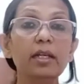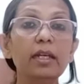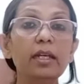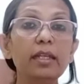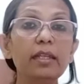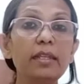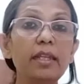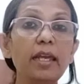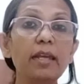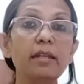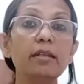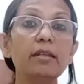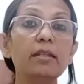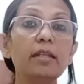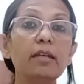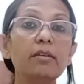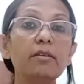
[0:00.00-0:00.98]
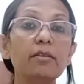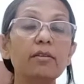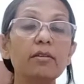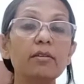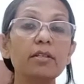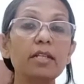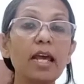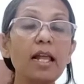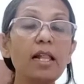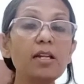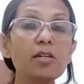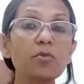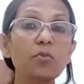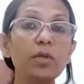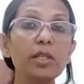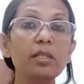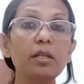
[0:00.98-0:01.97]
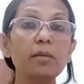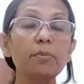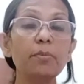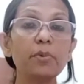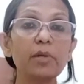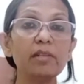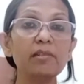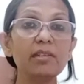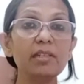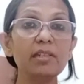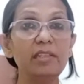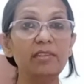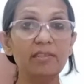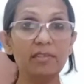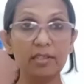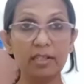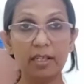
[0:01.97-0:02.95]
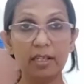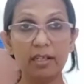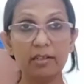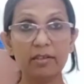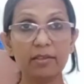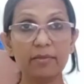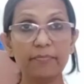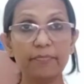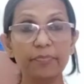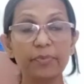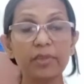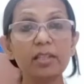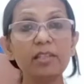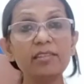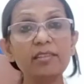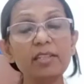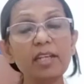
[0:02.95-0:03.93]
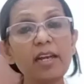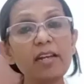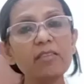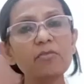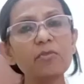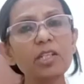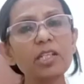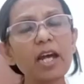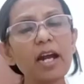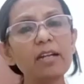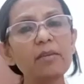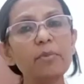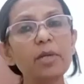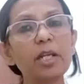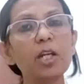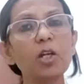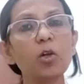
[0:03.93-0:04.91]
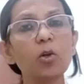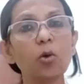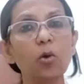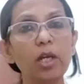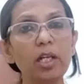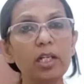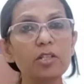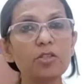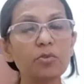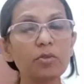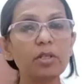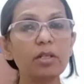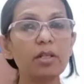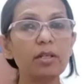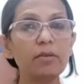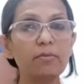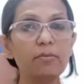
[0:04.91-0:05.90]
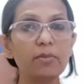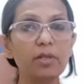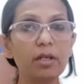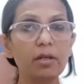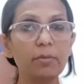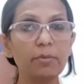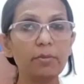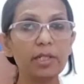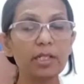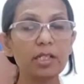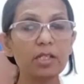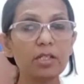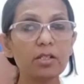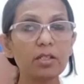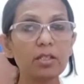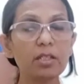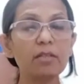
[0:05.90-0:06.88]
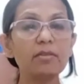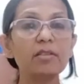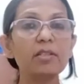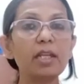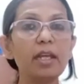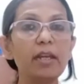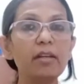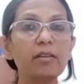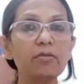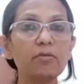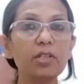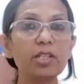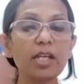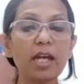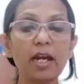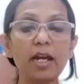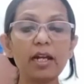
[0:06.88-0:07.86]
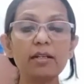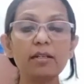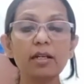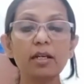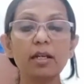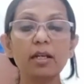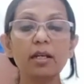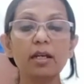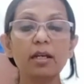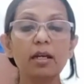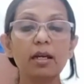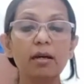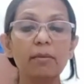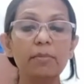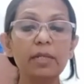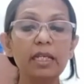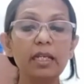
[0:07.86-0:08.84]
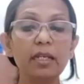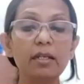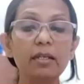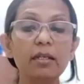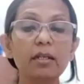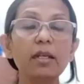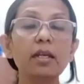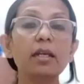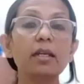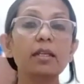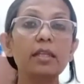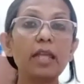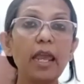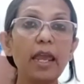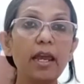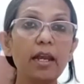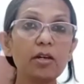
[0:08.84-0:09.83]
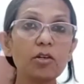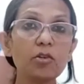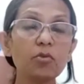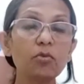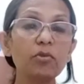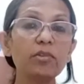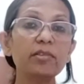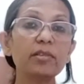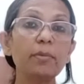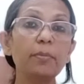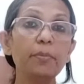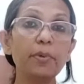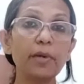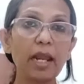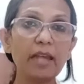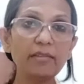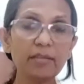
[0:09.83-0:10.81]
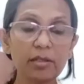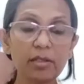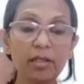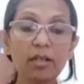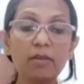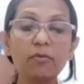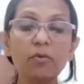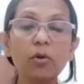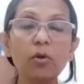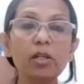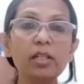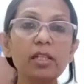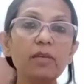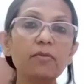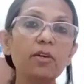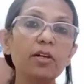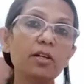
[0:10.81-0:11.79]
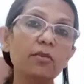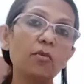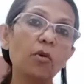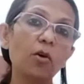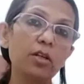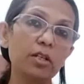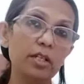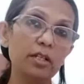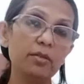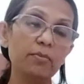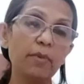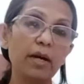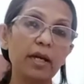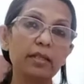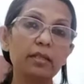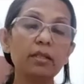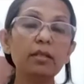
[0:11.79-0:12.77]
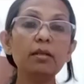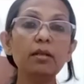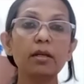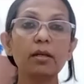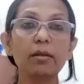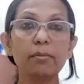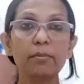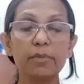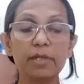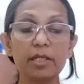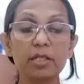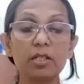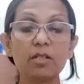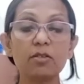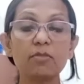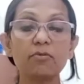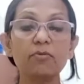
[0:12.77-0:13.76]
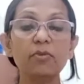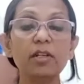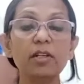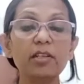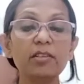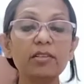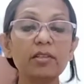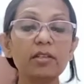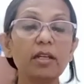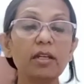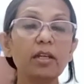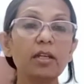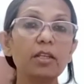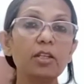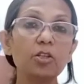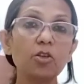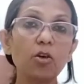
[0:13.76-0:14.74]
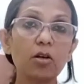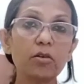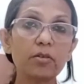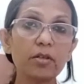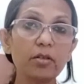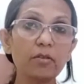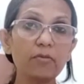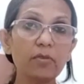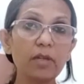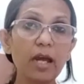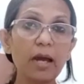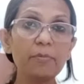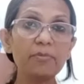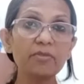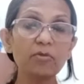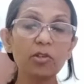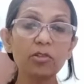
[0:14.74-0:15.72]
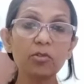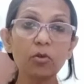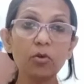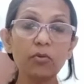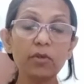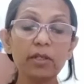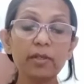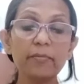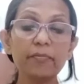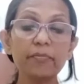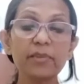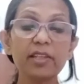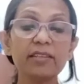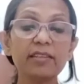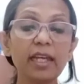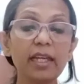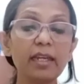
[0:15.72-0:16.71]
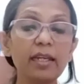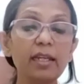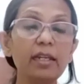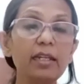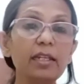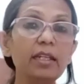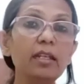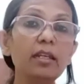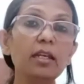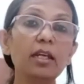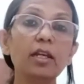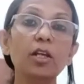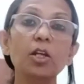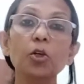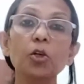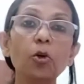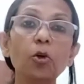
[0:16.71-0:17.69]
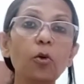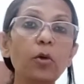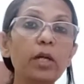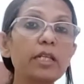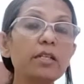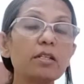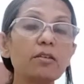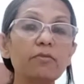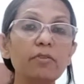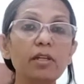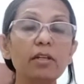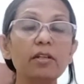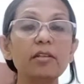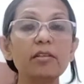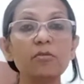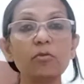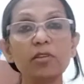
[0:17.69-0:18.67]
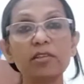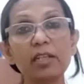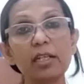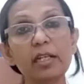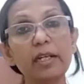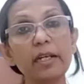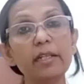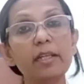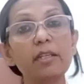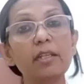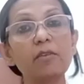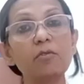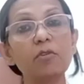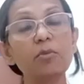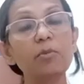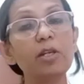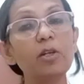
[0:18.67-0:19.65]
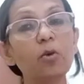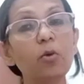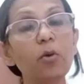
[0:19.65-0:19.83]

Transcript: Then they dealt with the princely states. The states which had been loyal to the British, the states which had been there to suppress the revolt, they were rewarded by the British. First, the doctrine of lapse was over. Secondly, no interference was declared, that there would be no